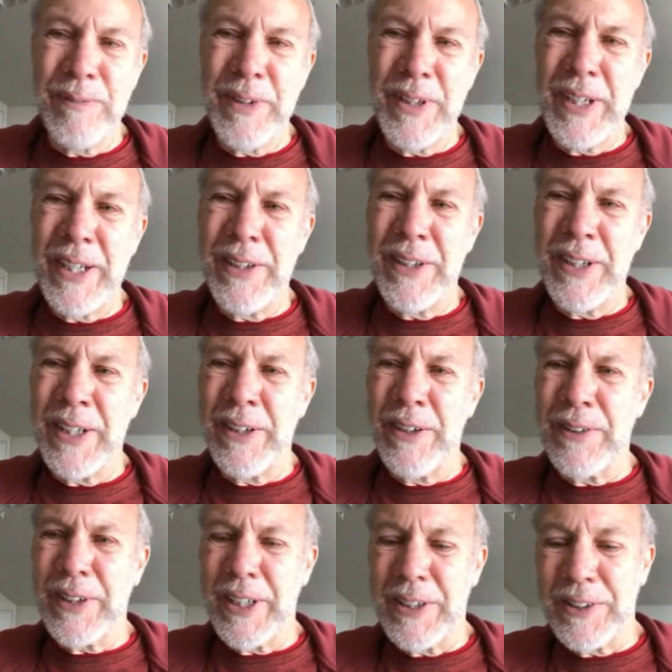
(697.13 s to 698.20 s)
And then
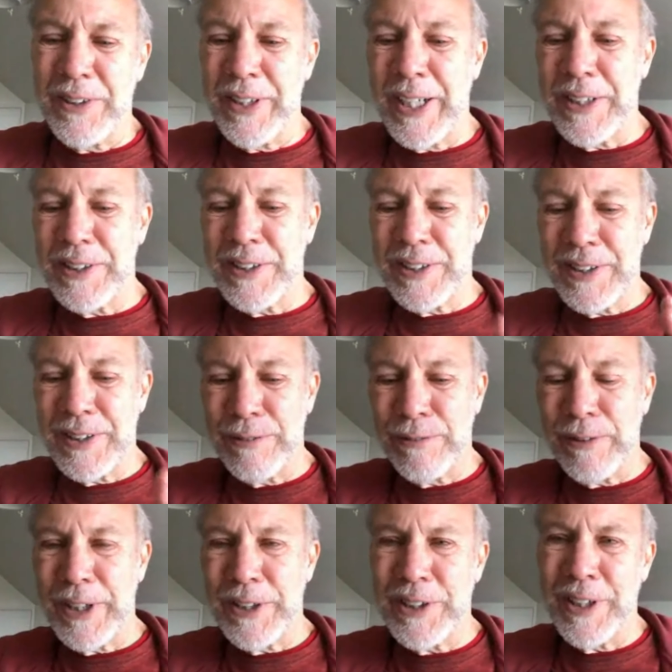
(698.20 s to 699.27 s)
okay, so that's the
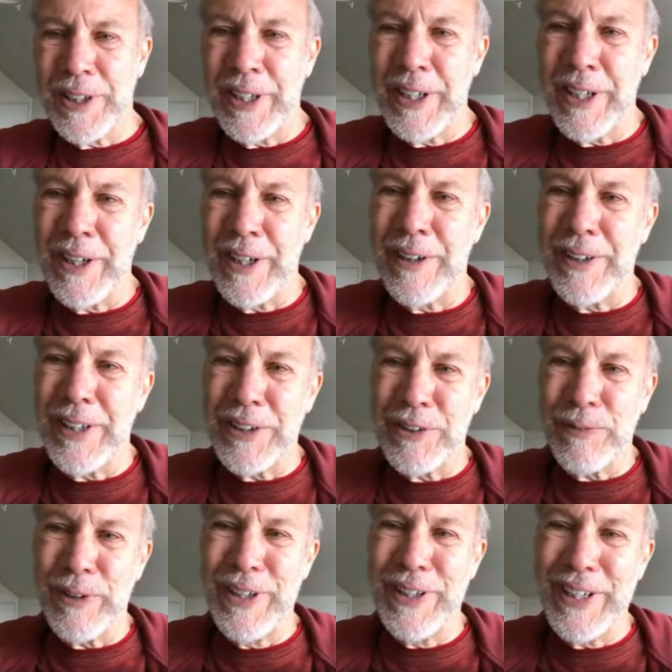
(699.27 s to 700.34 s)
flesh and the hair. That's
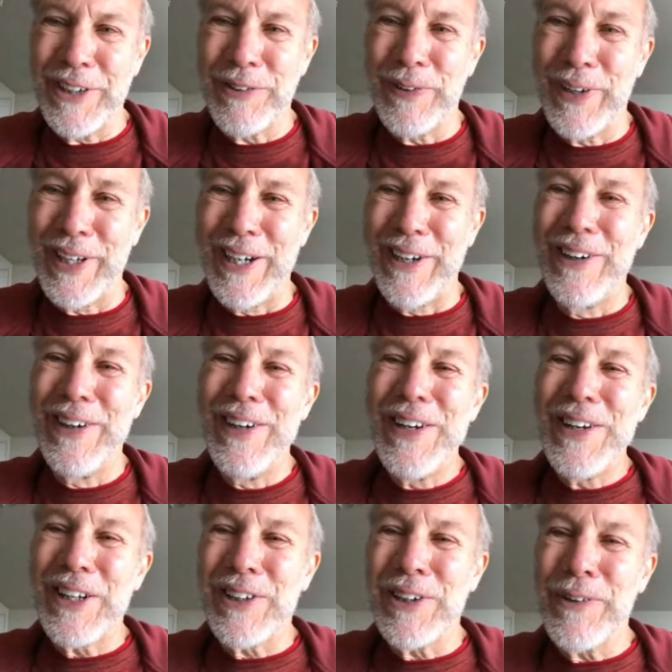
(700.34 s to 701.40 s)
1 hour.
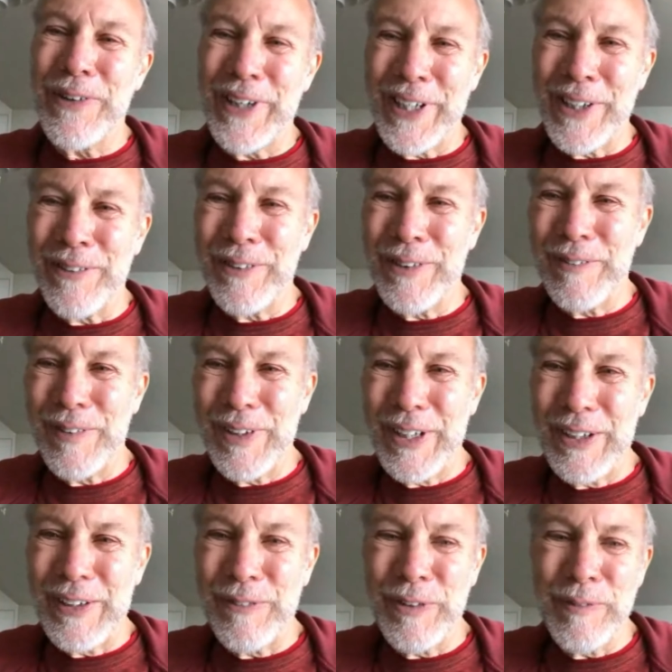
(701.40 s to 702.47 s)
Clothing
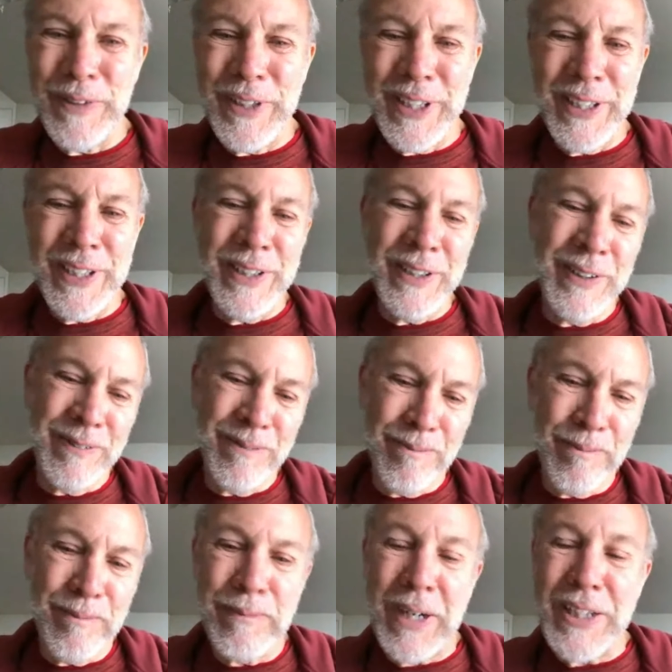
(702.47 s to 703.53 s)
would be
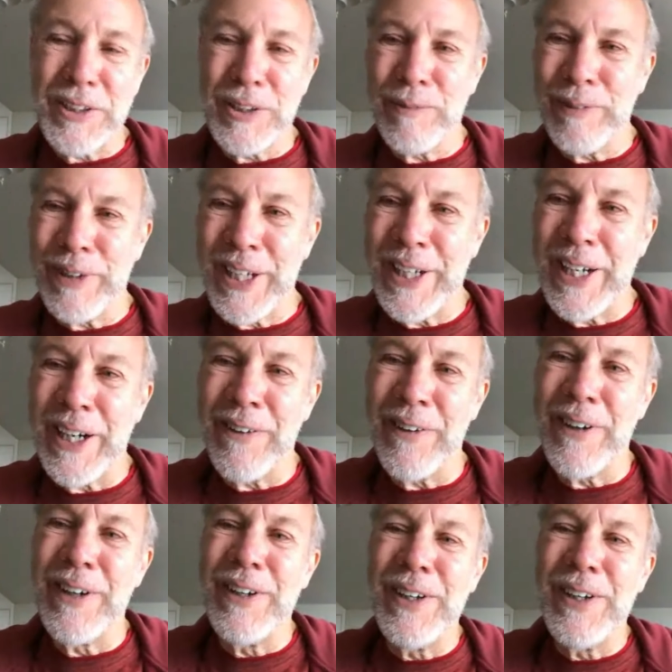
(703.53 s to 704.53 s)
possibly an hour.